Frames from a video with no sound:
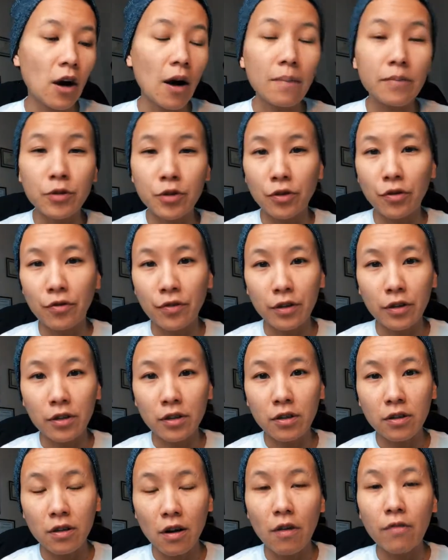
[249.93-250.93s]

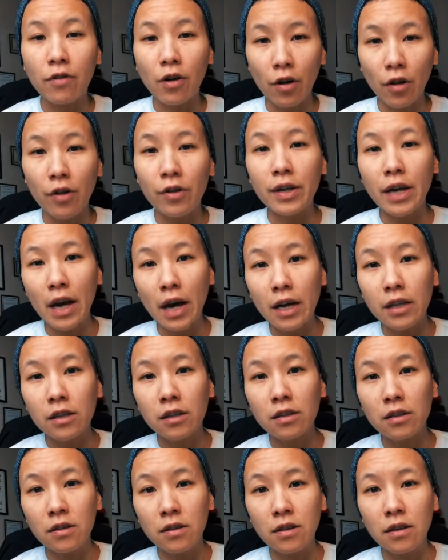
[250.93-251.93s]
observant of all of
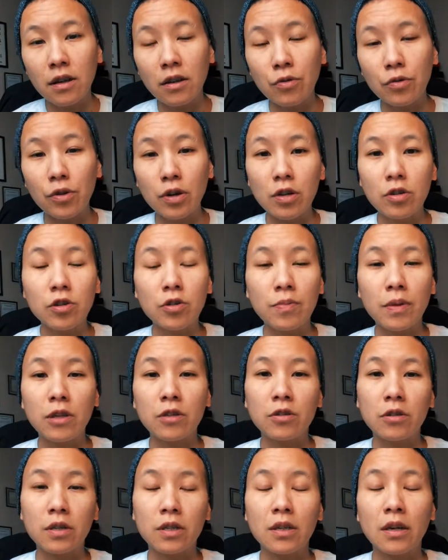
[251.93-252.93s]
that in order to
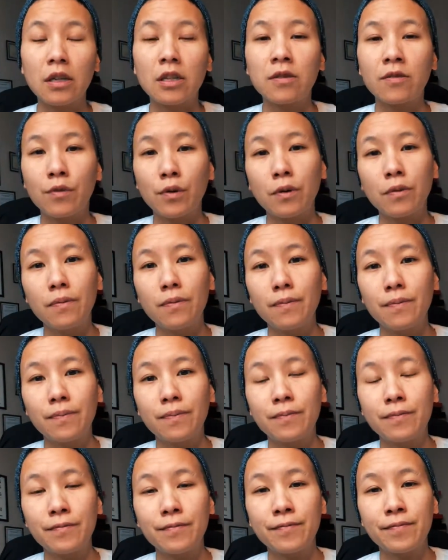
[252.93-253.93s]
be successful.
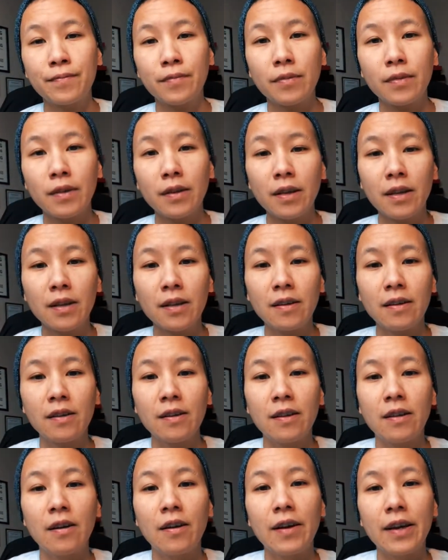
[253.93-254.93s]

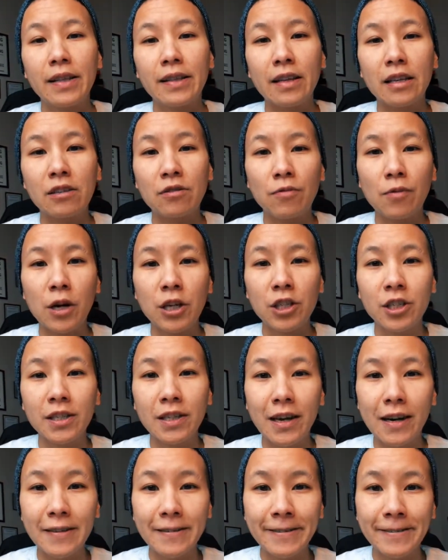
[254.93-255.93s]
All right, thanks for
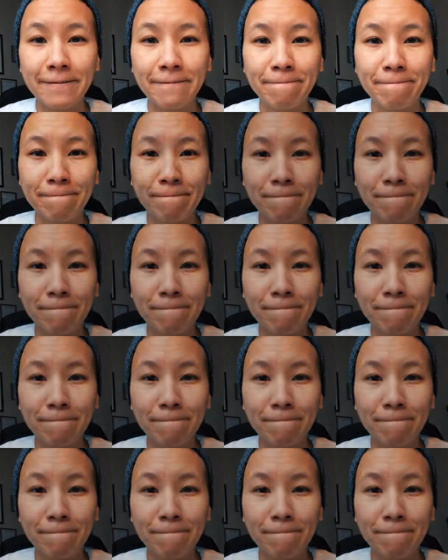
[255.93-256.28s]
watching, guys.